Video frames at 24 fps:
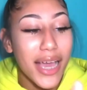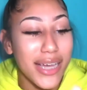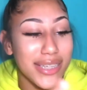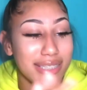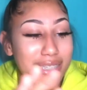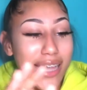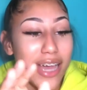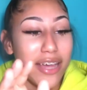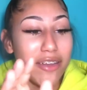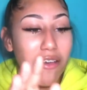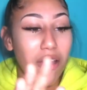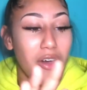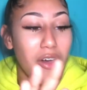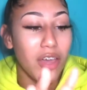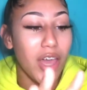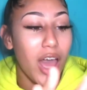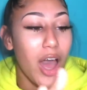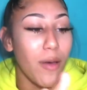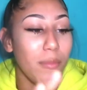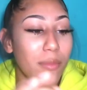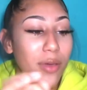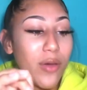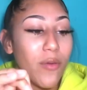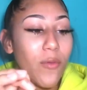because i know
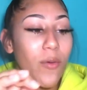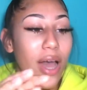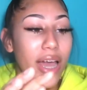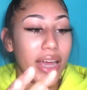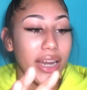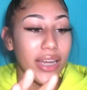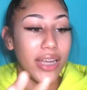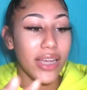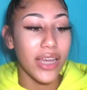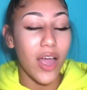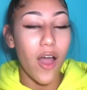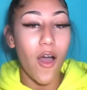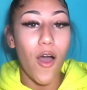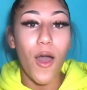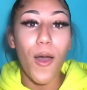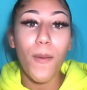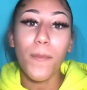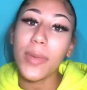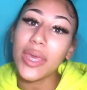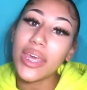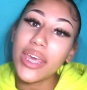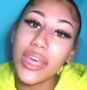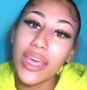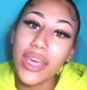y'all been waiting
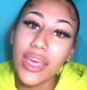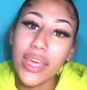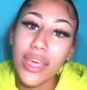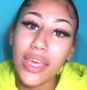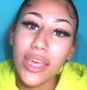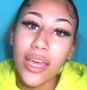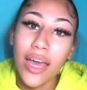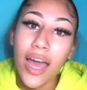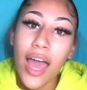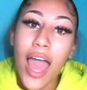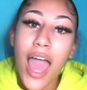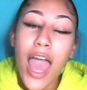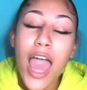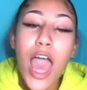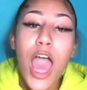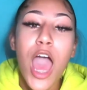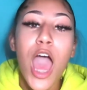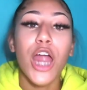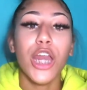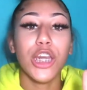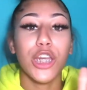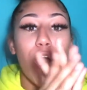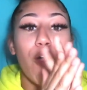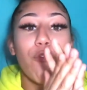on me
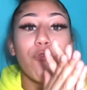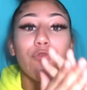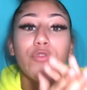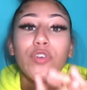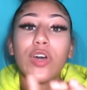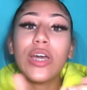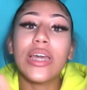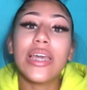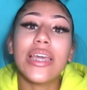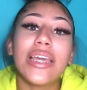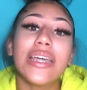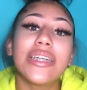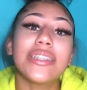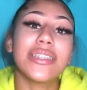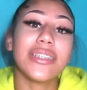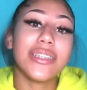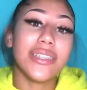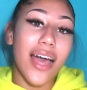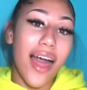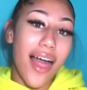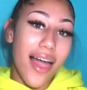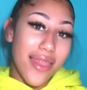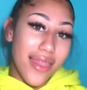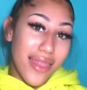back with
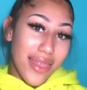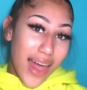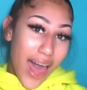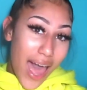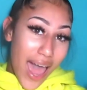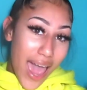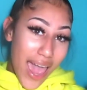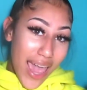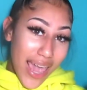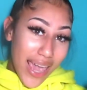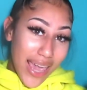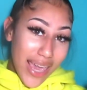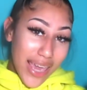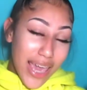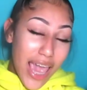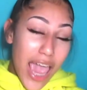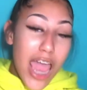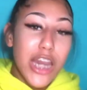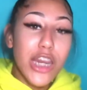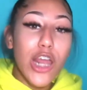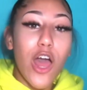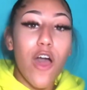github like